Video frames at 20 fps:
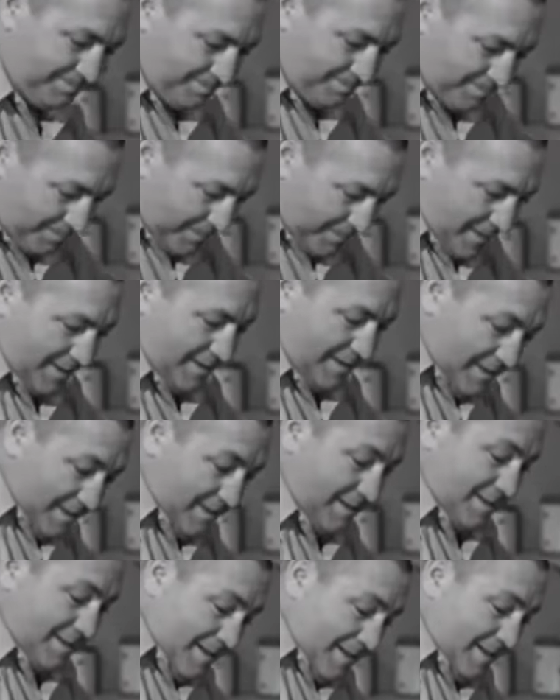These
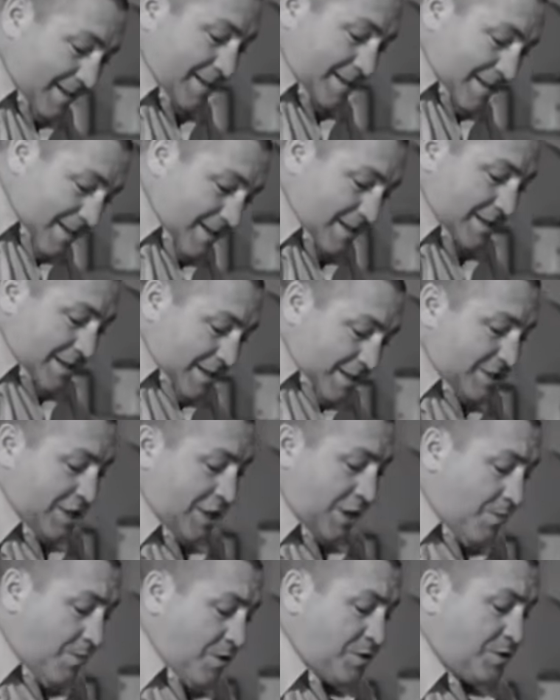trademark moves endeared
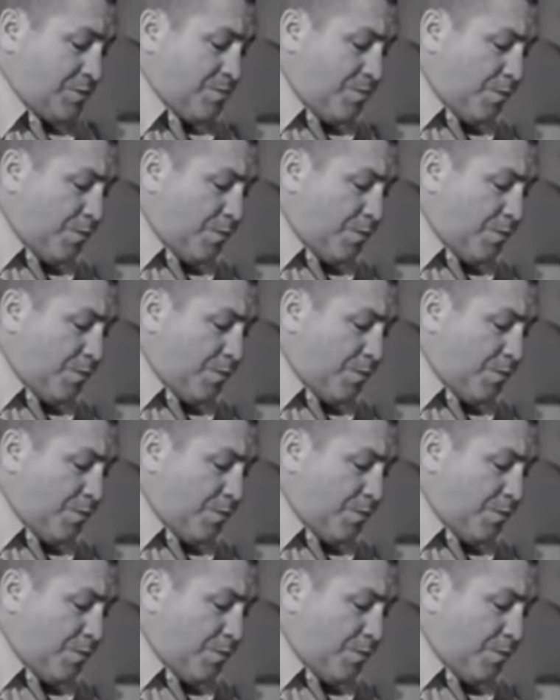him to